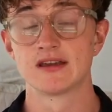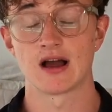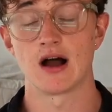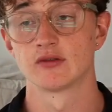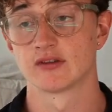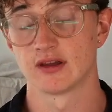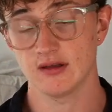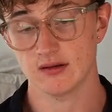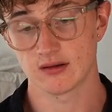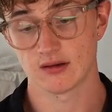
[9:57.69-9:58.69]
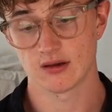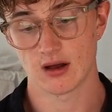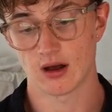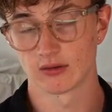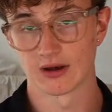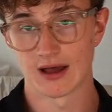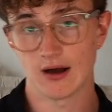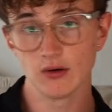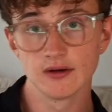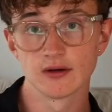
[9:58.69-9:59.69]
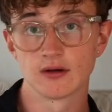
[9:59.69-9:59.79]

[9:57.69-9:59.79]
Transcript: counting out loud